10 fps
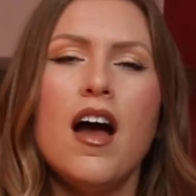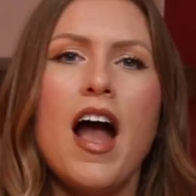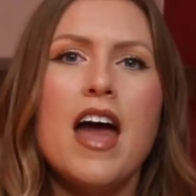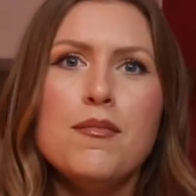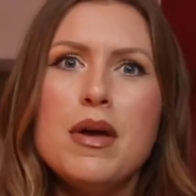
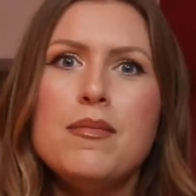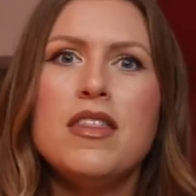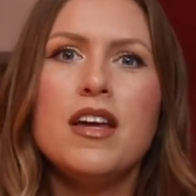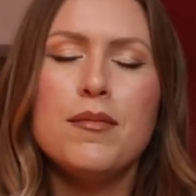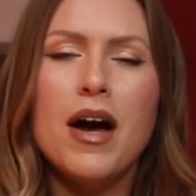and it made me
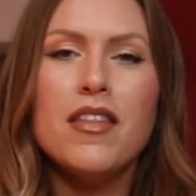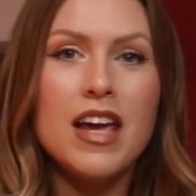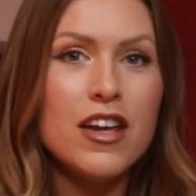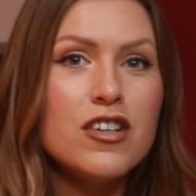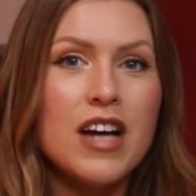think about the
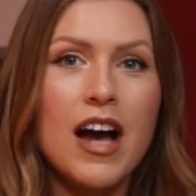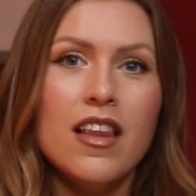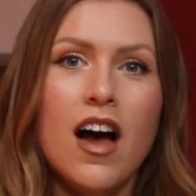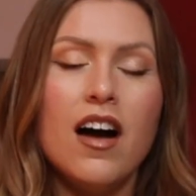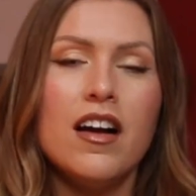inner
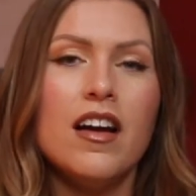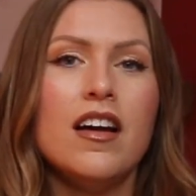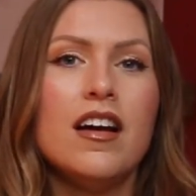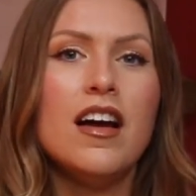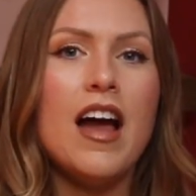dialogue
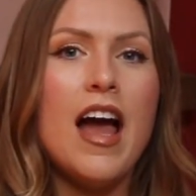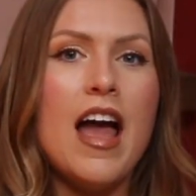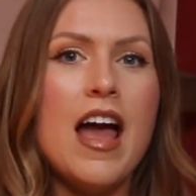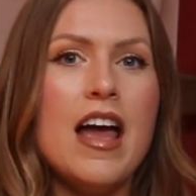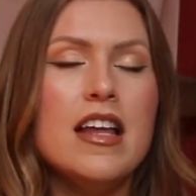
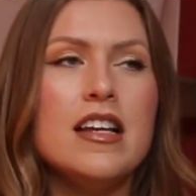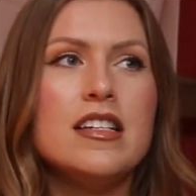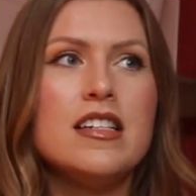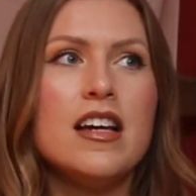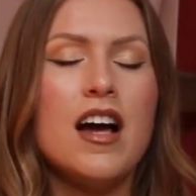and